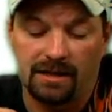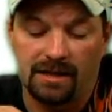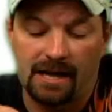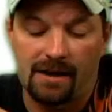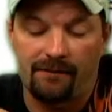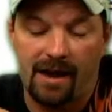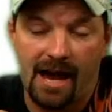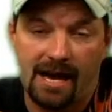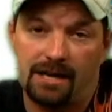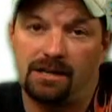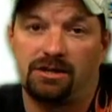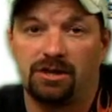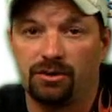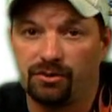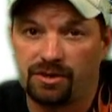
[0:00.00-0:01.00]
They have
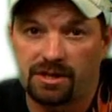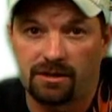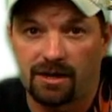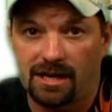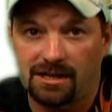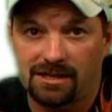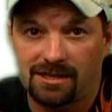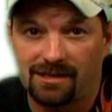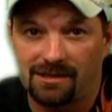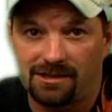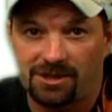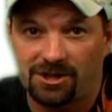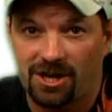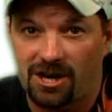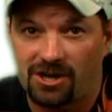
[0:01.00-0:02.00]
added 2 screens to
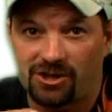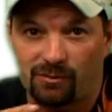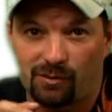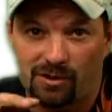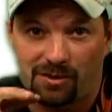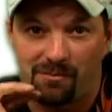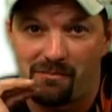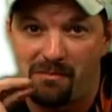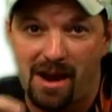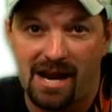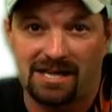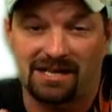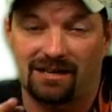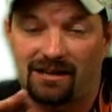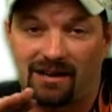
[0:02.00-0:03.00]
this charger, which
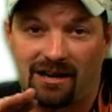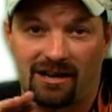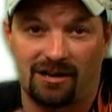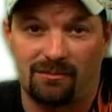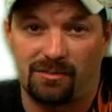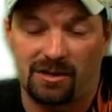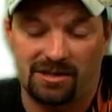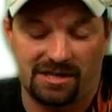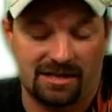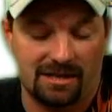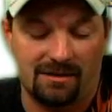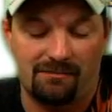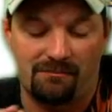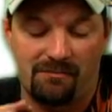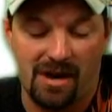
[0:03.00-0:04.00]
makes it
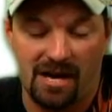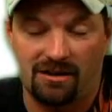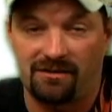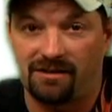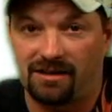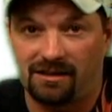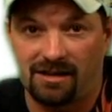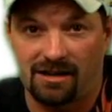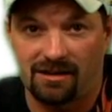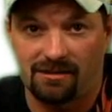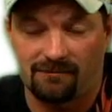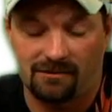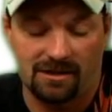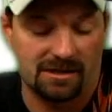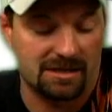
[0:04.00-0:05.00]
100% better than the
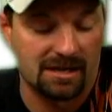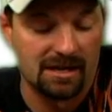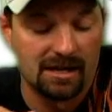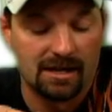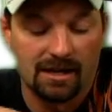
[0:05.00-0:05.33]
other ones.